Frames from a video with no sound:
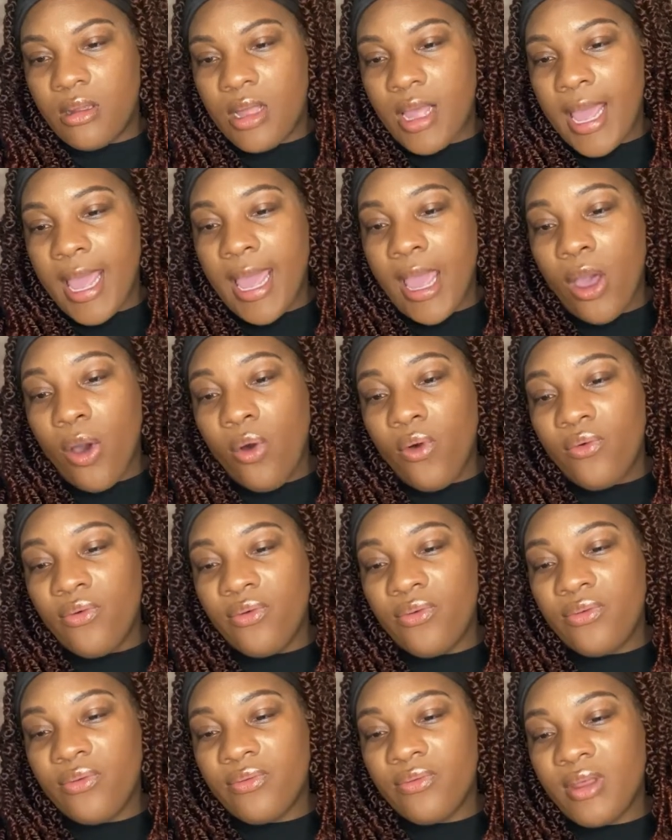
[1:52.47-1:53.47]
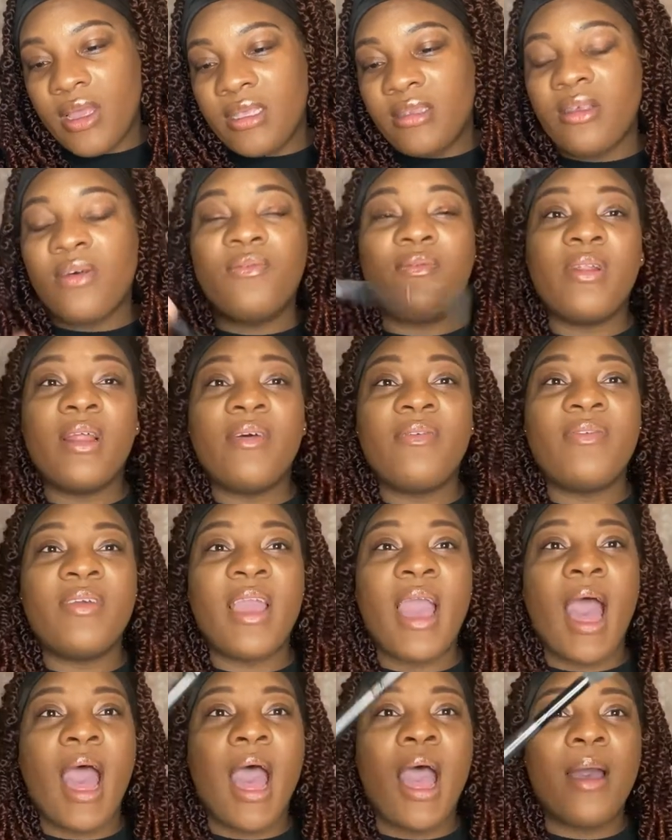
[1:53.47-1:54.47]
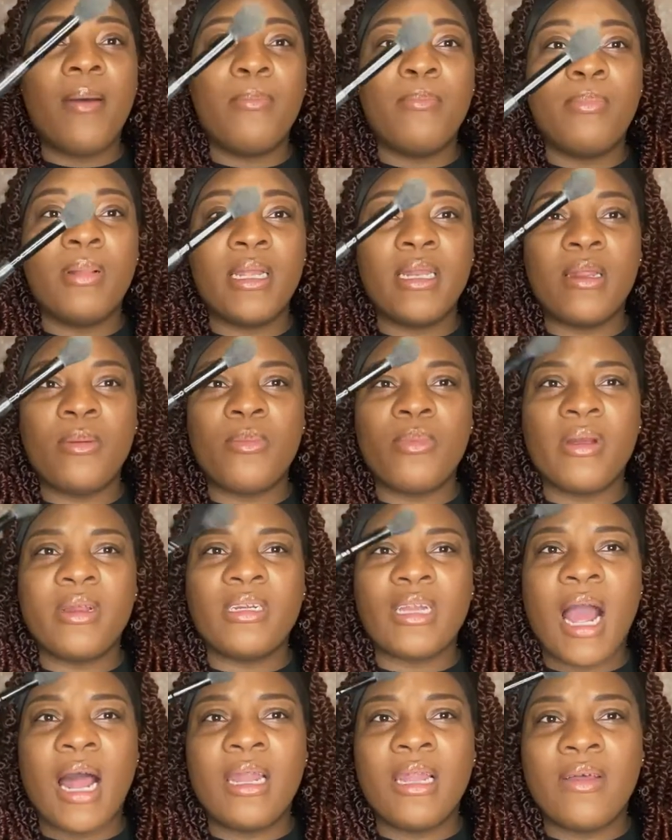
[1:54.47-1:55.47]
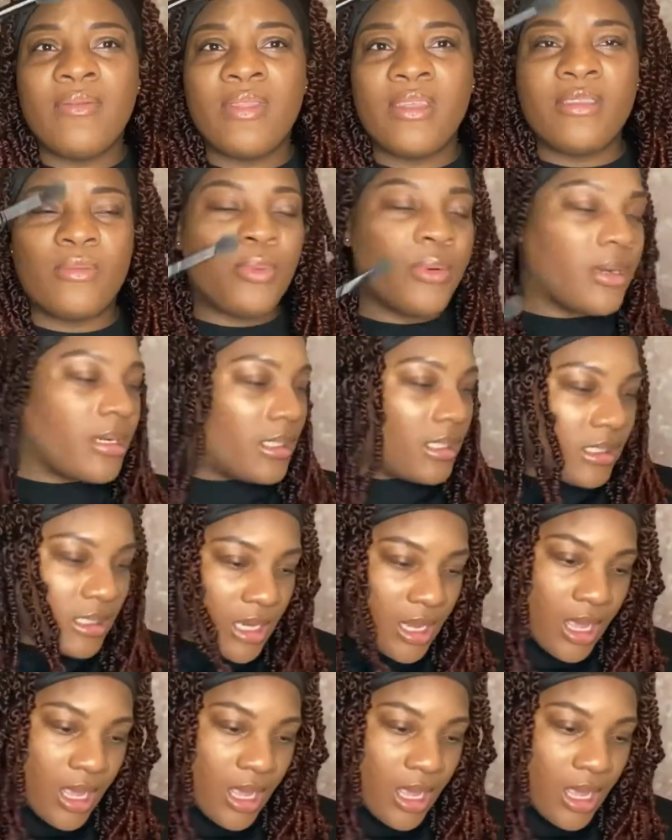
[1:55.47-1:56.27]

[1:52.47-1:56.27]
Elf. It's a fluffy eye blending brush. I love this brush.